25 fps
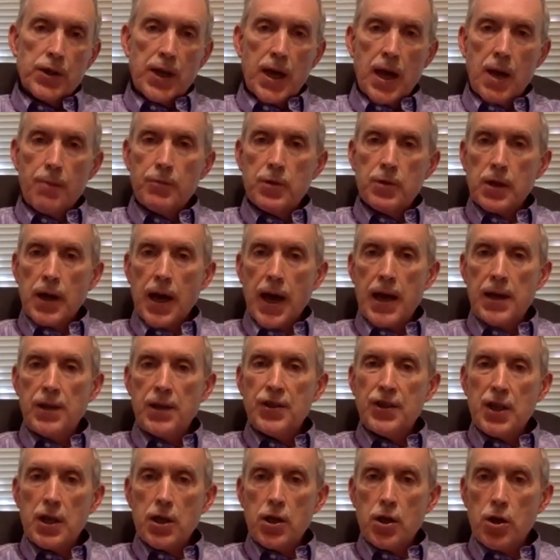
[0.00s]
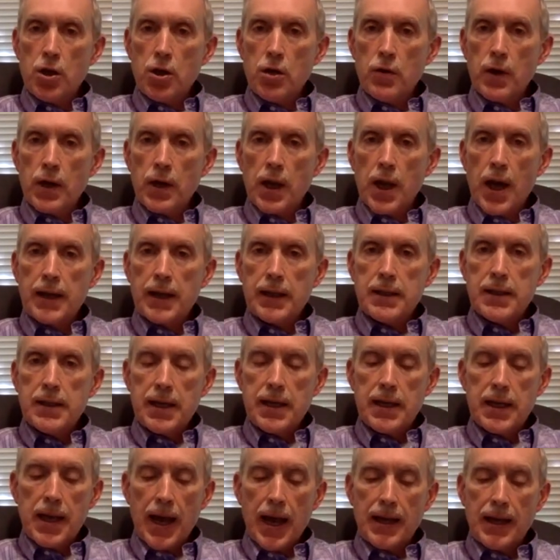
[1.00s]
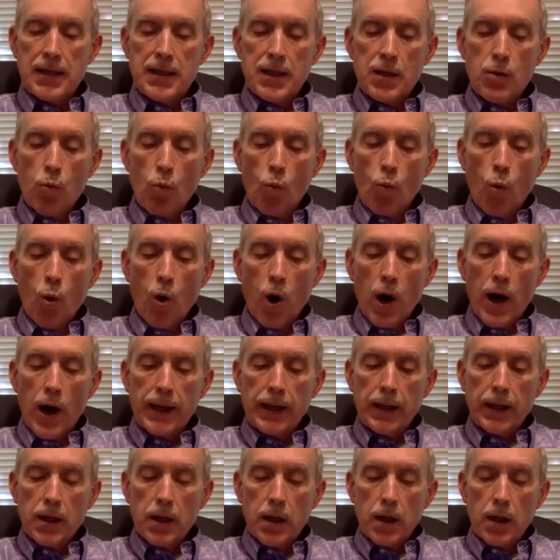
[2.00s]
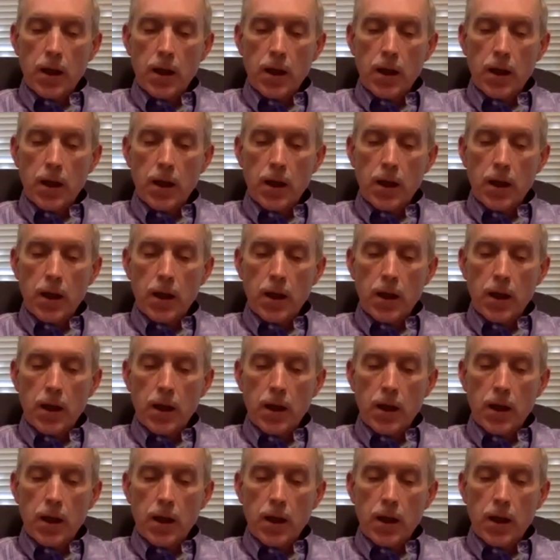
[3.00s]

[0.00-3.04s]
came to ACU in 1991